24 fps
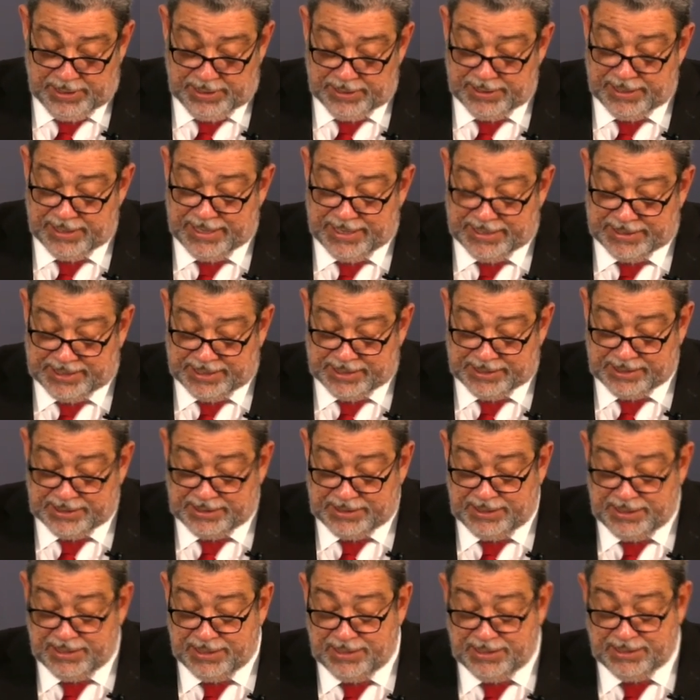the
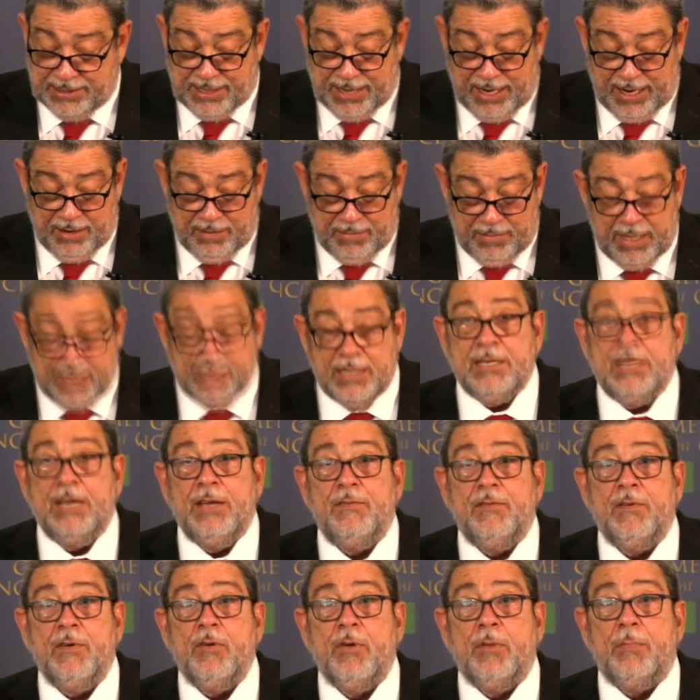necessity and
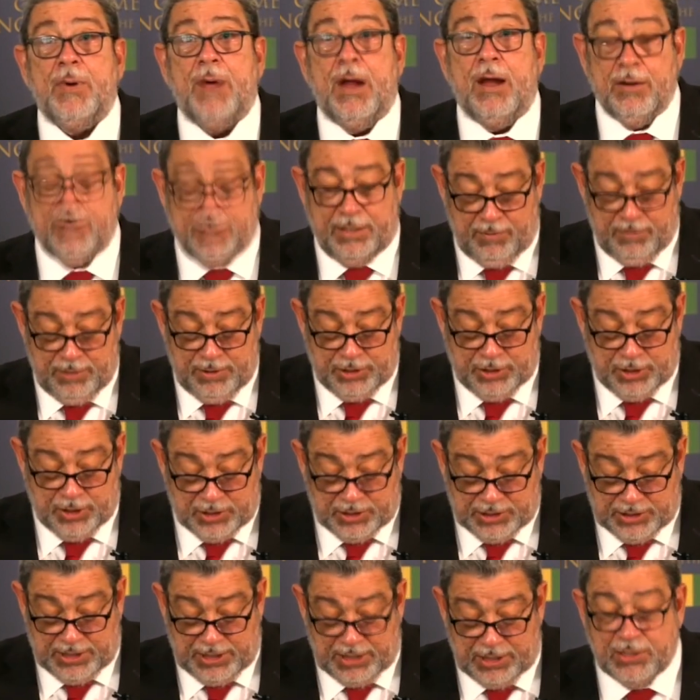desirability for reparatory
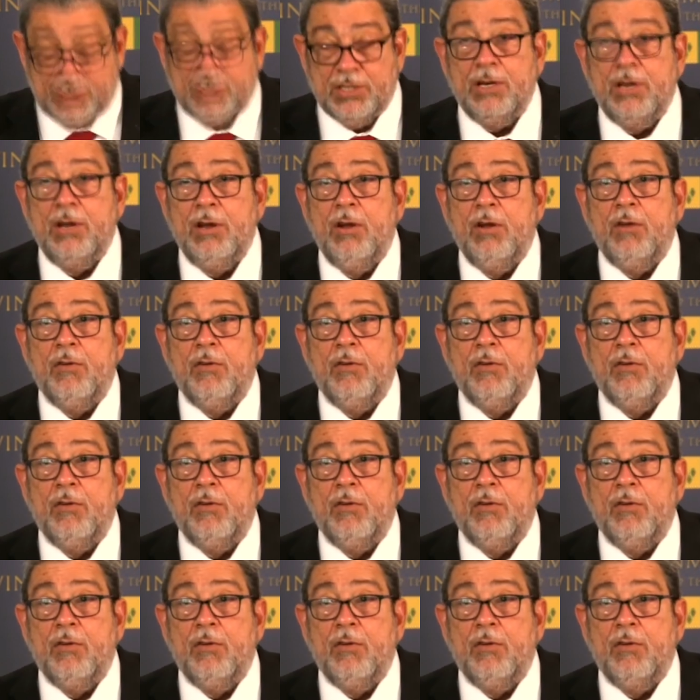justice